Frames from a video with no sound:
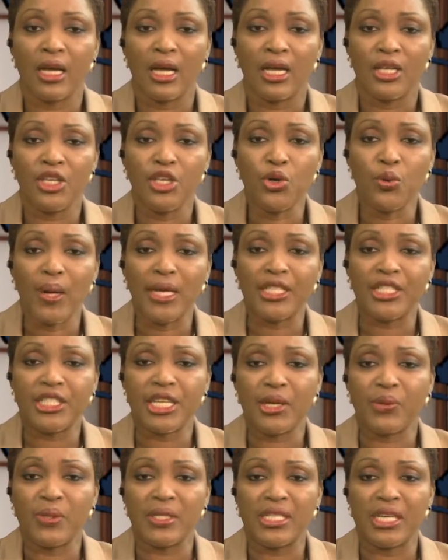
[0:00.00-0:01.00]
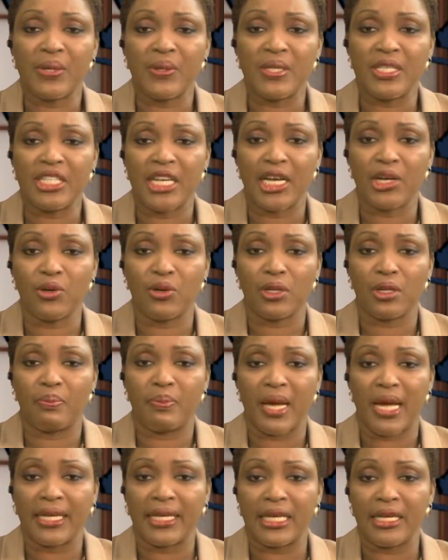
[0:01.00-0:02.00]
UN Secretary General
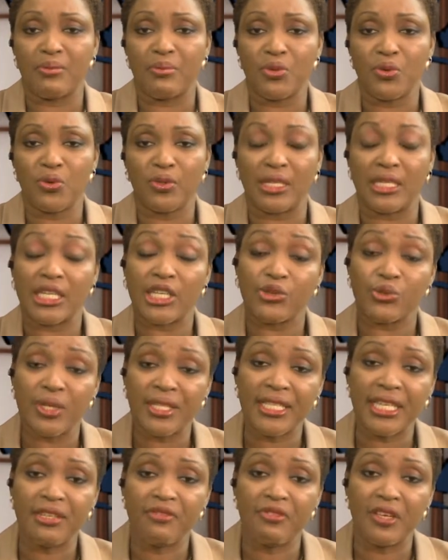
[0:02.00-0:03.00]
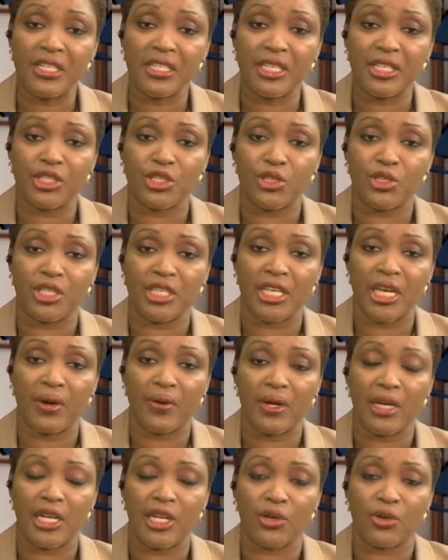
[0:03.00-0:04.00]
Ban Ki-moon, in a recent visit to
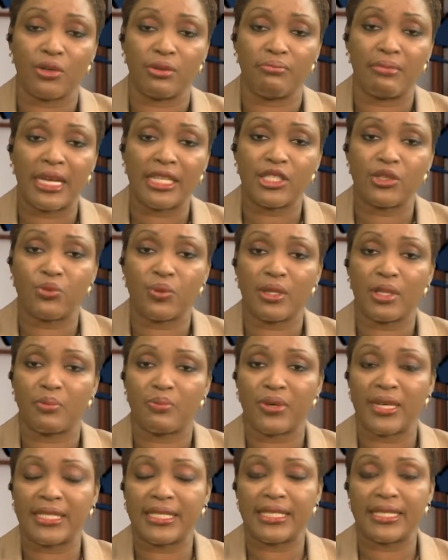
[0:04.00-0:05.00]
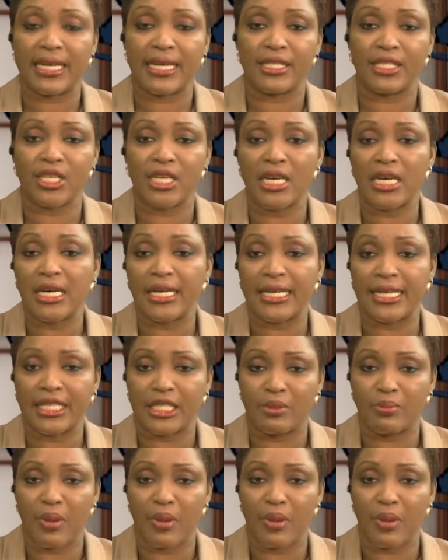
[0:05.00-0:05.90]
Sierra Leone, met with the President Ernest